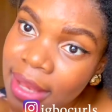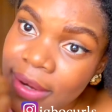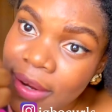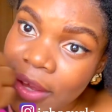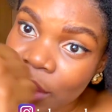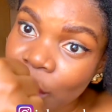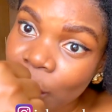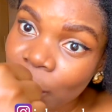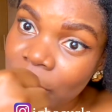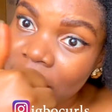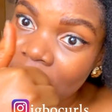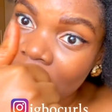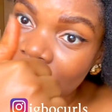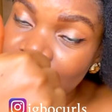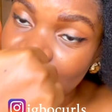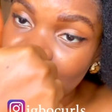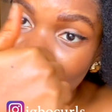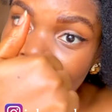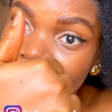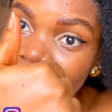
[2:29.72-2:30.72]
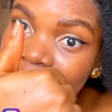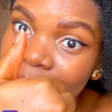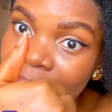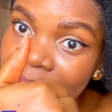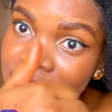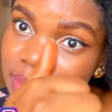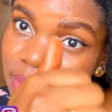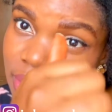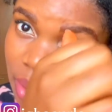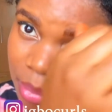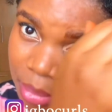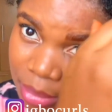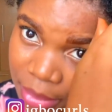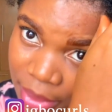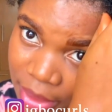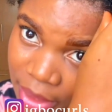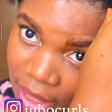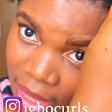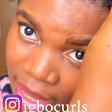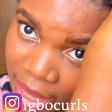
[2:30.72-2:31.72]
And I go again with my
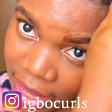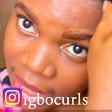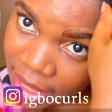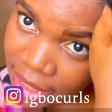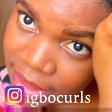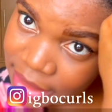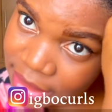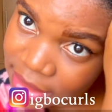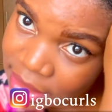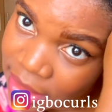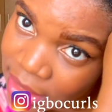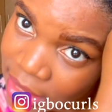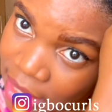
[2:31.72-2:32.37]
thumb, and